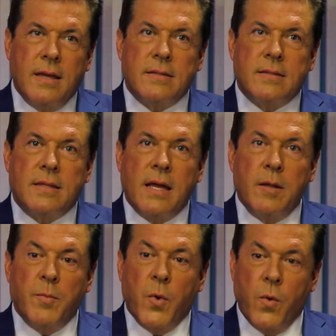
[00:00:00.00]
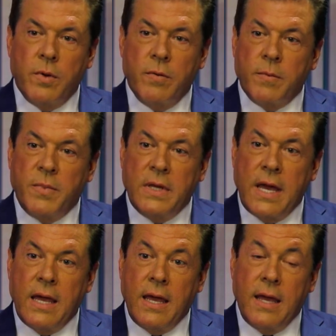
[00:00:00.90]
Is that important for B
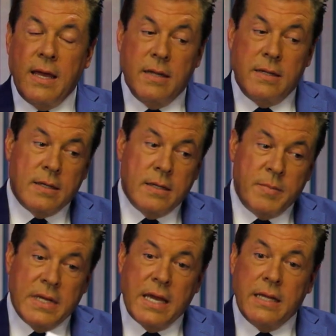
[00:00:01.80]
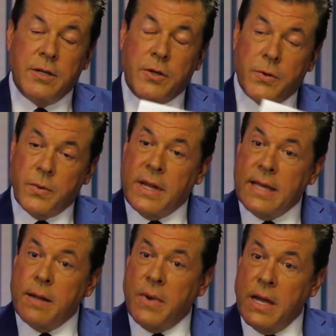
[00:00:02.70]
A E to B A E to create
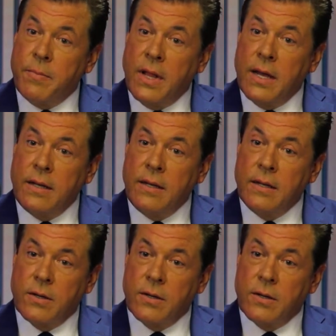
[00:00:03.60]
that pipeline